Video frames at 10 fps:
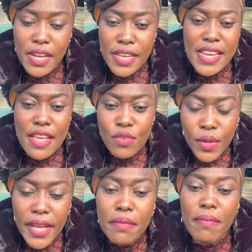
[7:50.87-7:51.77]
The day you
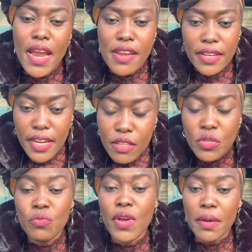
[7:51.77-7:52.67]
get married, that is
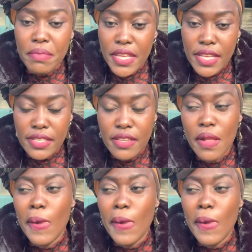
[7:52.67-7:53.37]
when work begins.